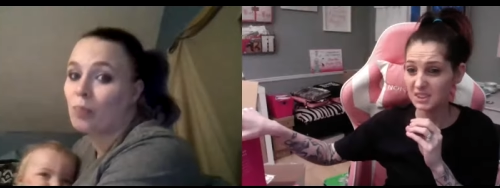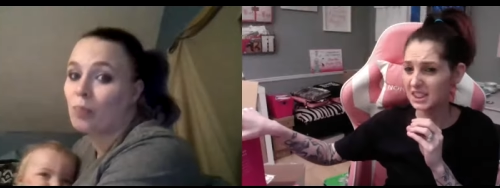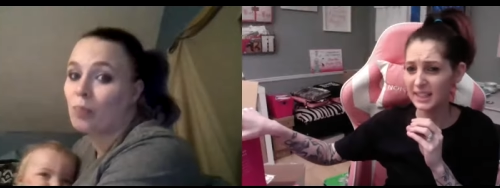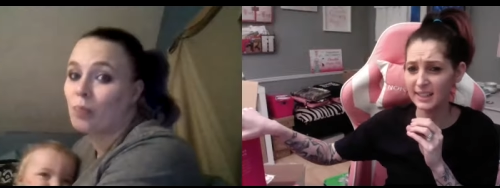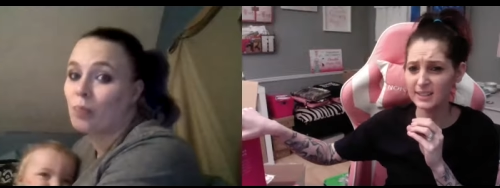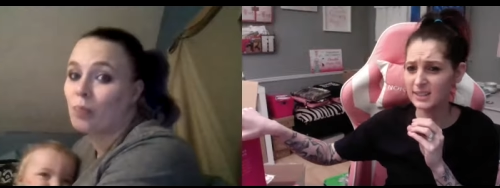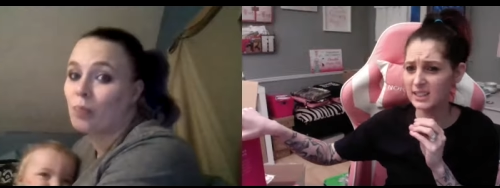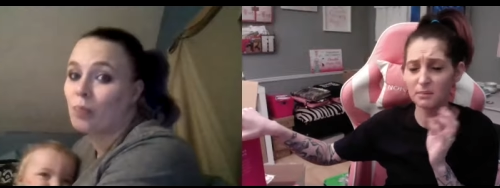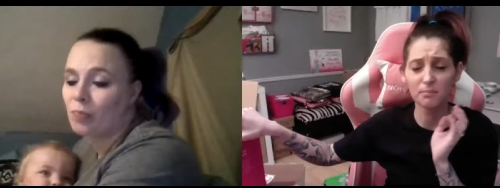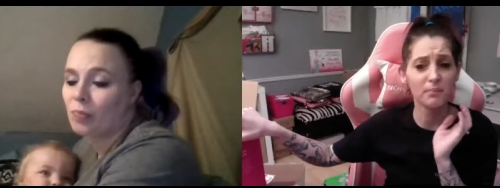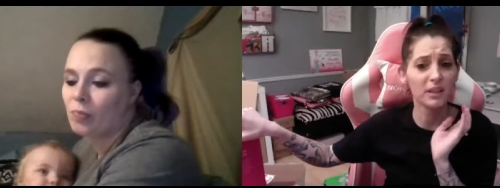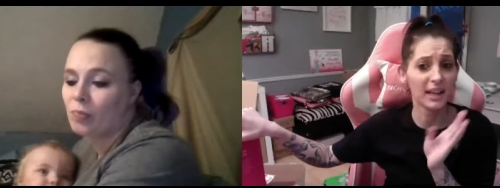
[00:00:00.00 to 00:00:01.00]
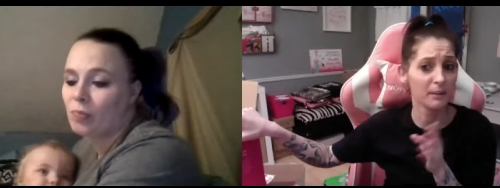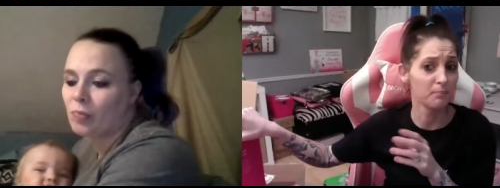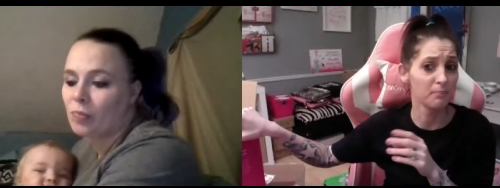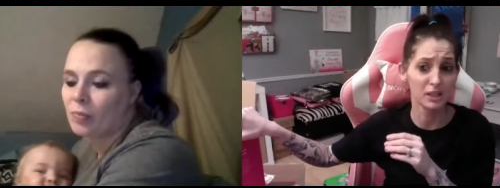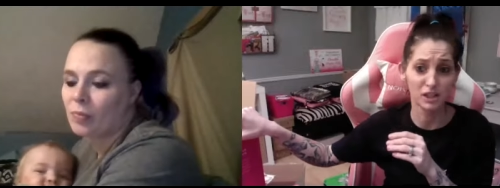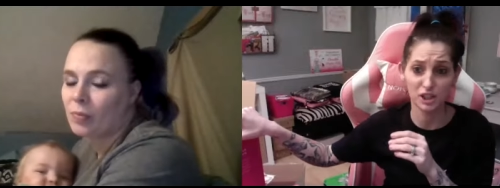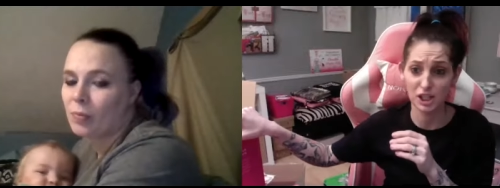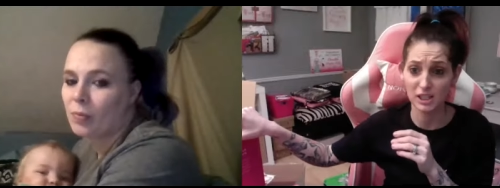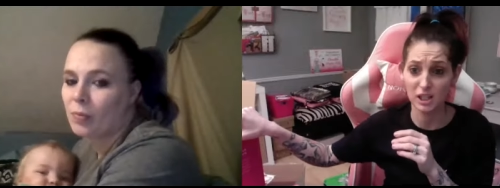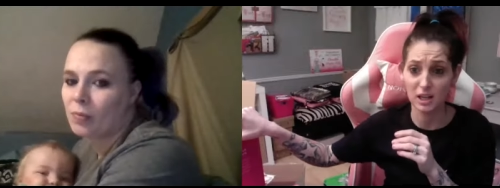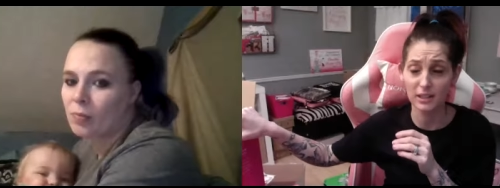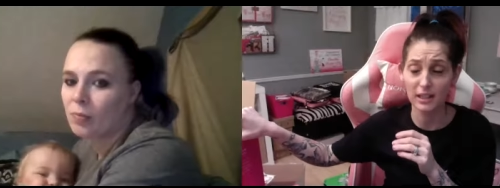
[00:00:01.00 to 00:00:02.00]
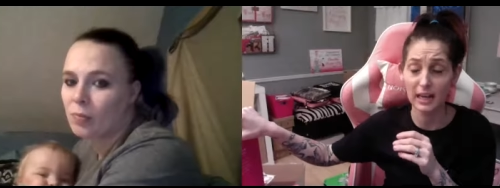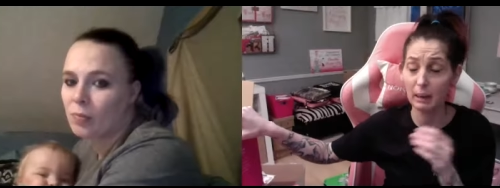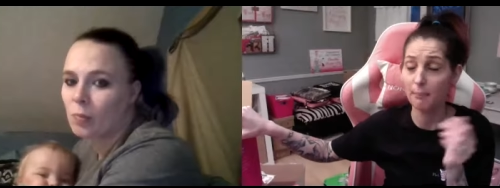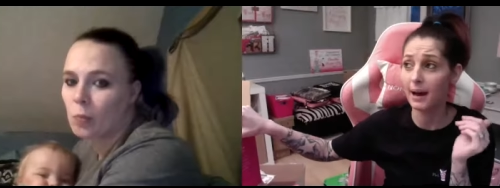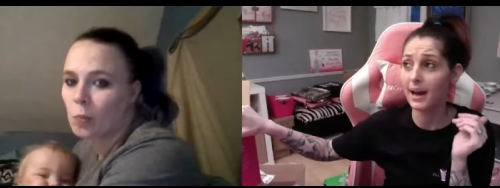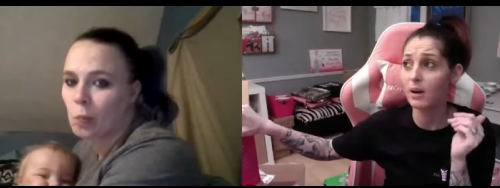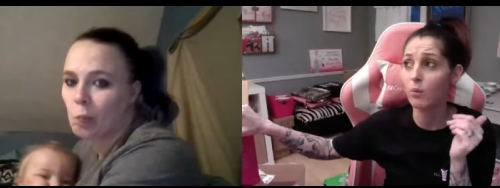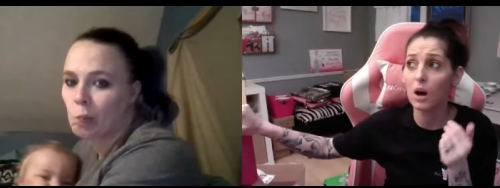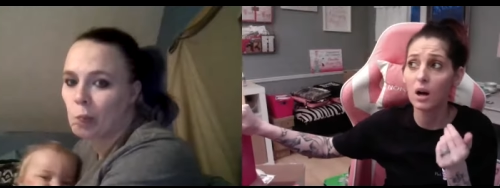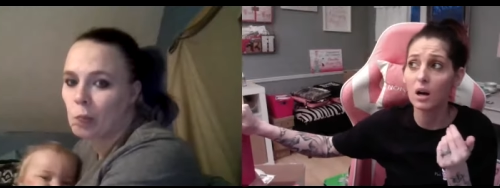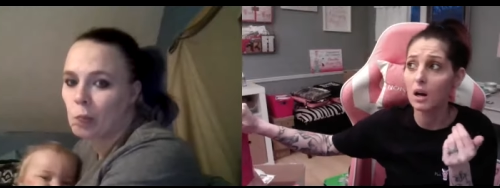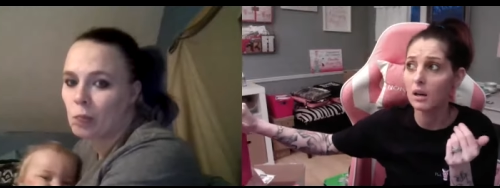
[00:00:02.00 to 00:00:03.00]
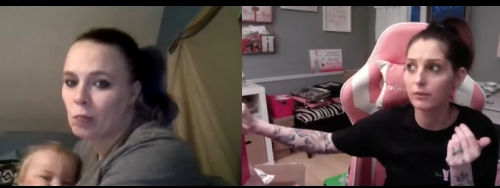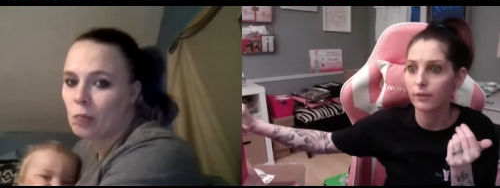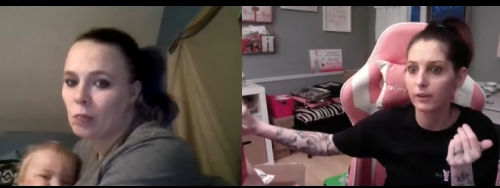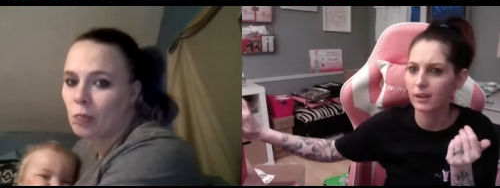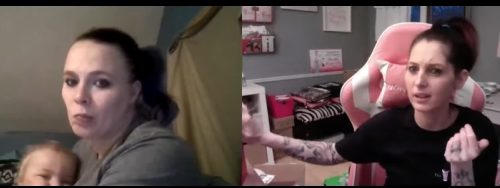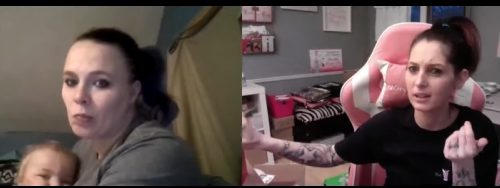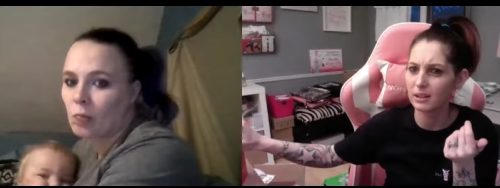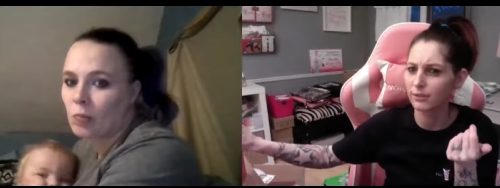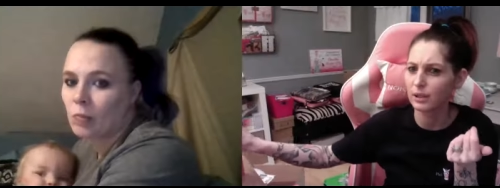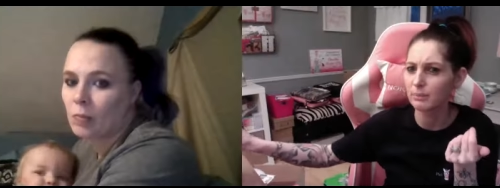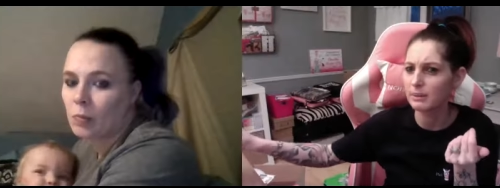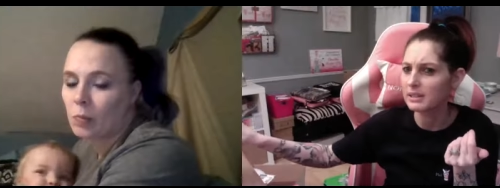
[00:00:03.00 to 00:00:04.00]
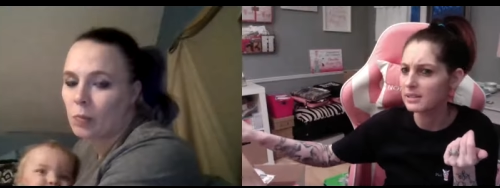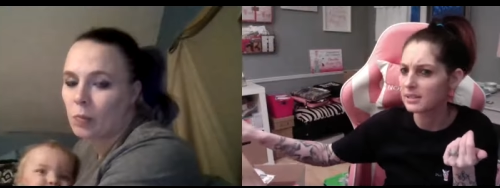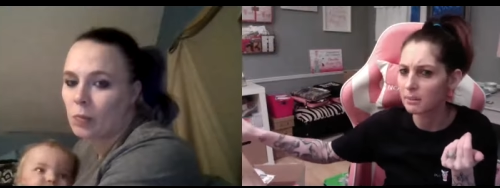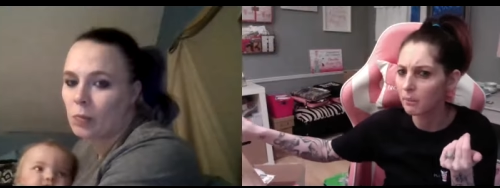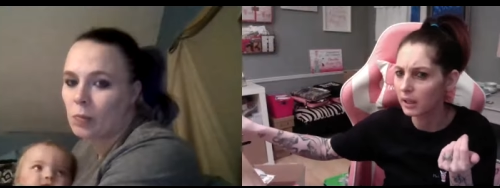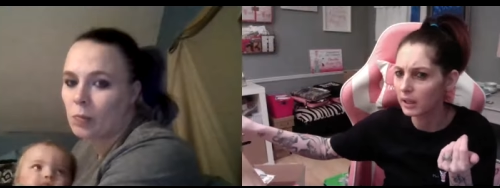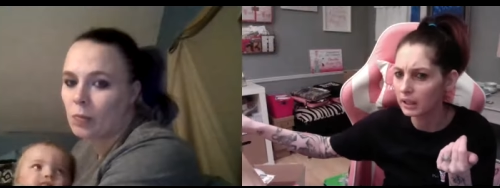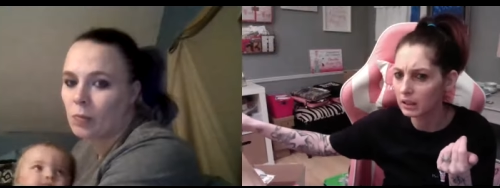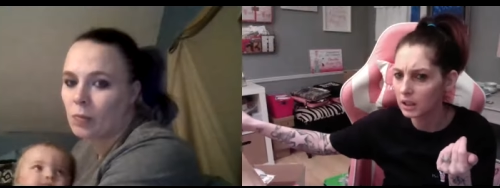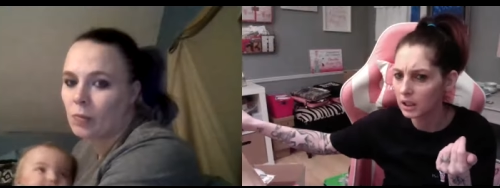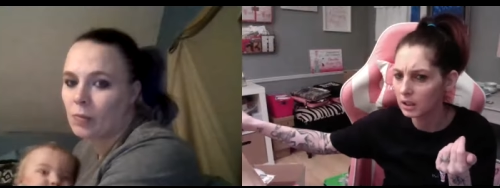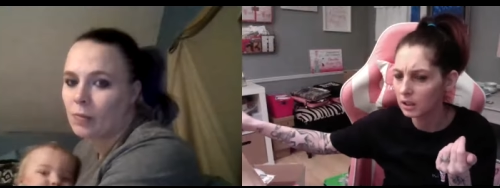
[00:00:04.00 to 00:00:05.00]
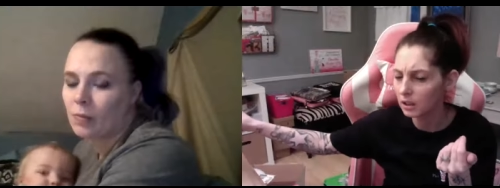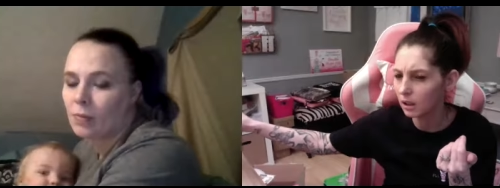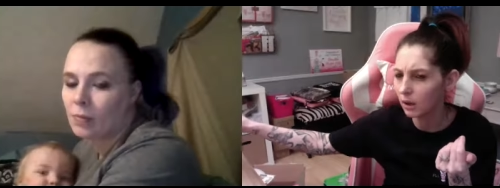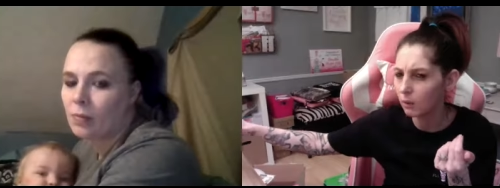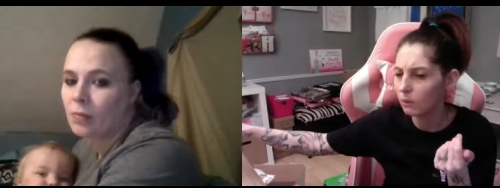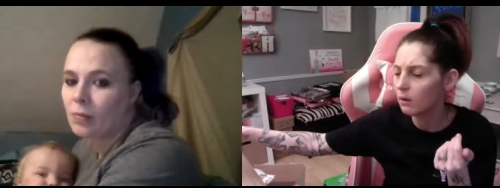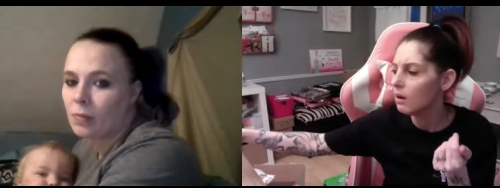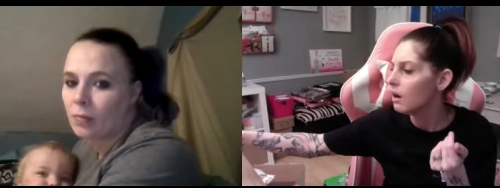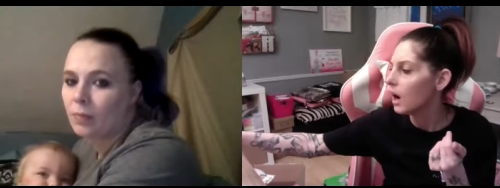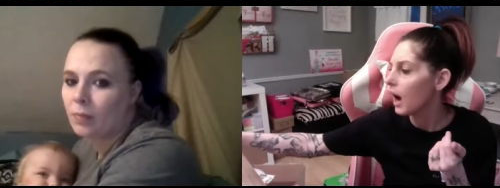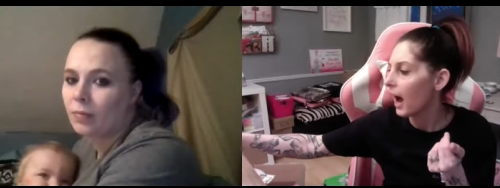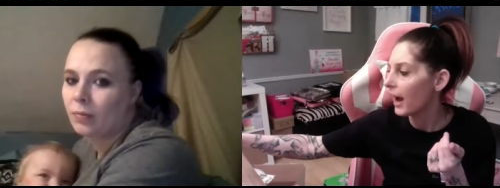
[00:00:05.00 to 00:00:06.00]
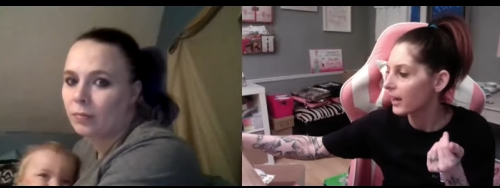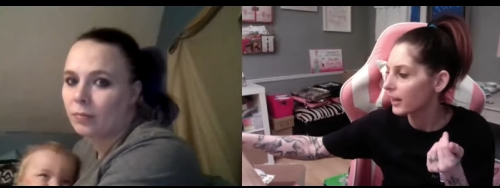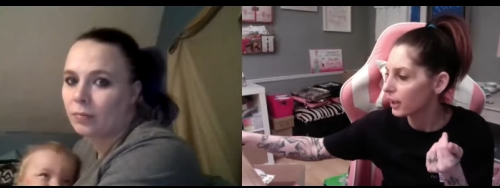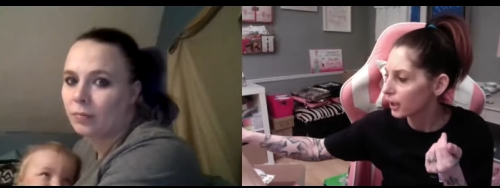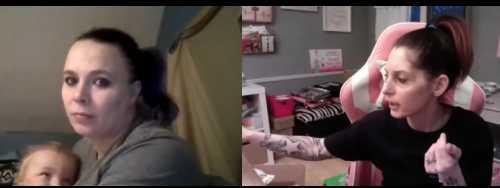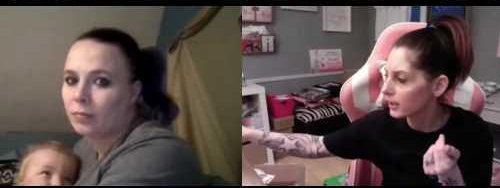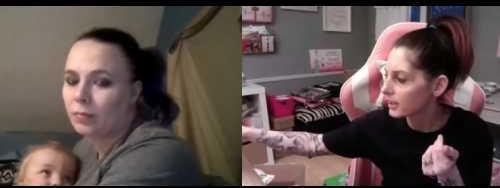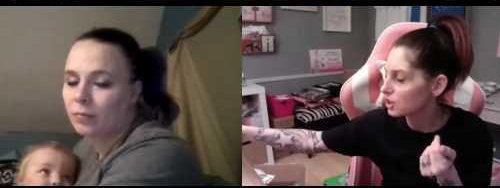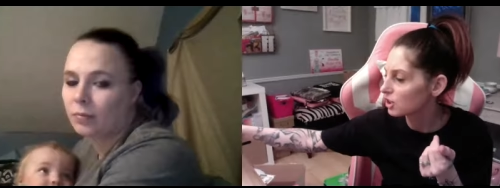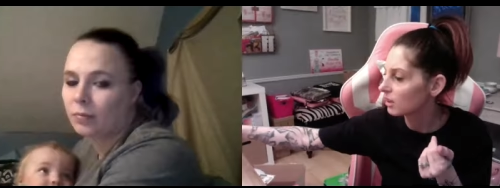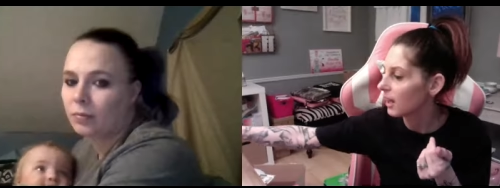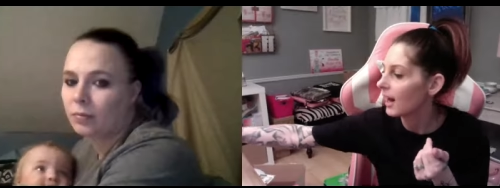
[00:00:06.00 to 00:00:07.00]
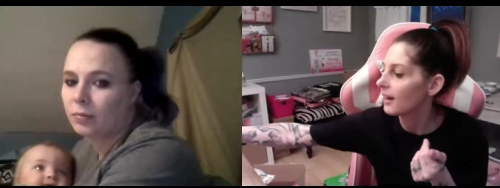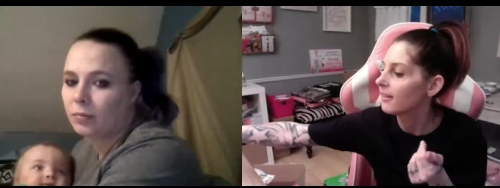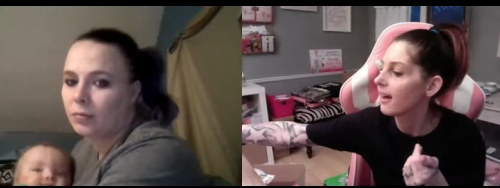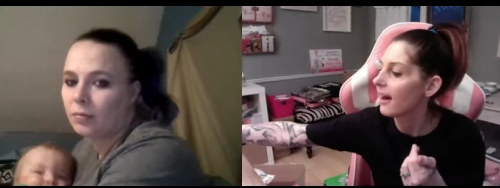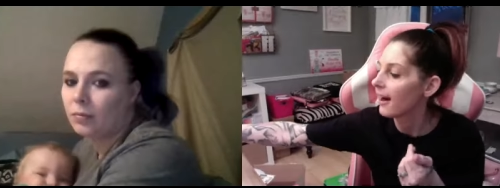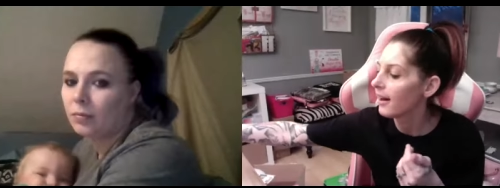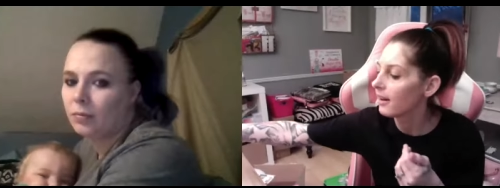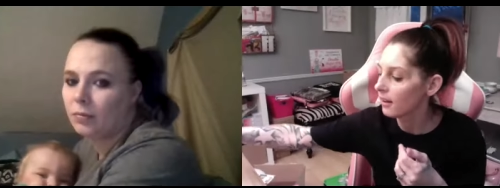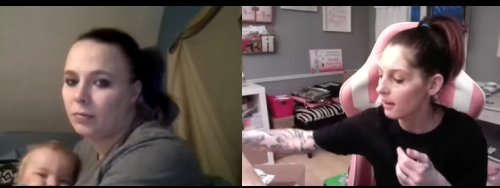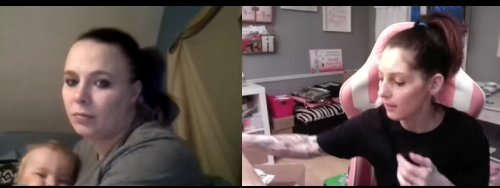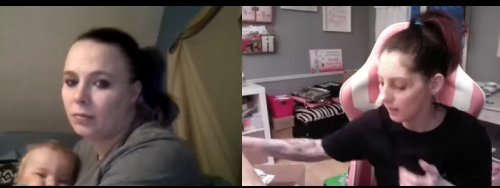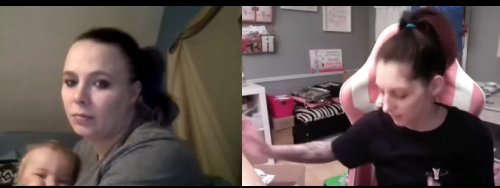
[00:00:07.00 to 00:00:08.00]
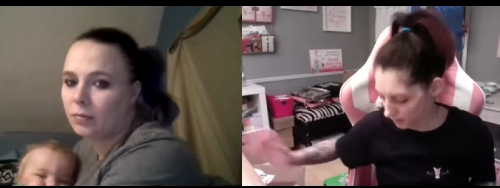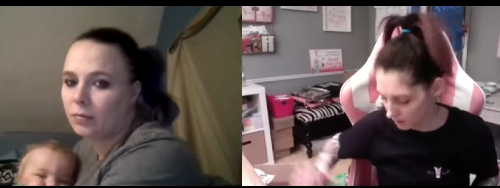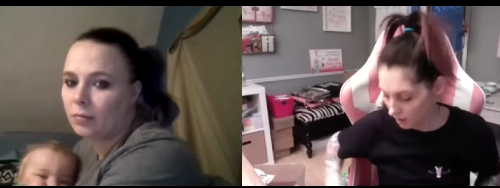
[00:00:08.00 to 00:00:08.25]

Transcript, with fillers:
Speaker 1: guaranteed let it be your shades all day buy a wall hug for like the free PZ money you know i encourage a lot of that and then